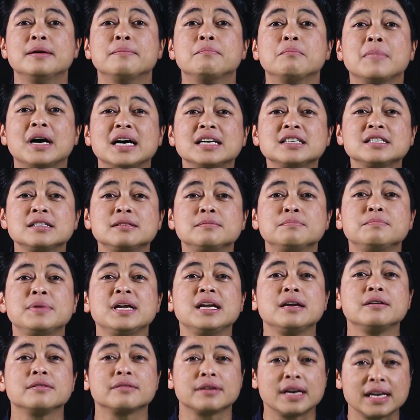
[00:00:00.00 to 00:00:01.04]
must
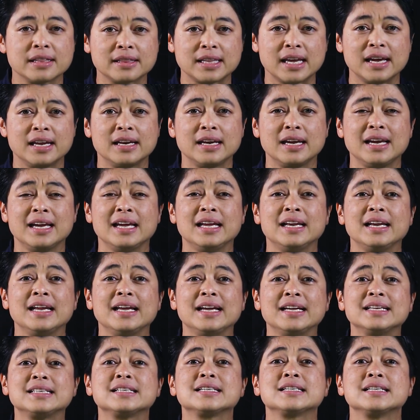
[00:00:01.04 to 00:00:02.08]
be written in
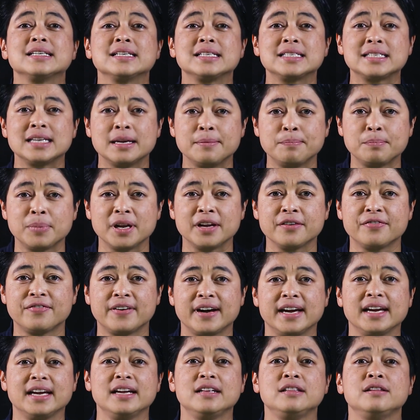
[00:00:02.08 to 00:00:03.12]
its
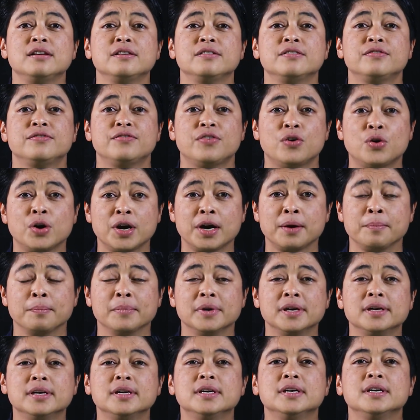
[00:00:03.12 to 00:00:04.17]
simplified form.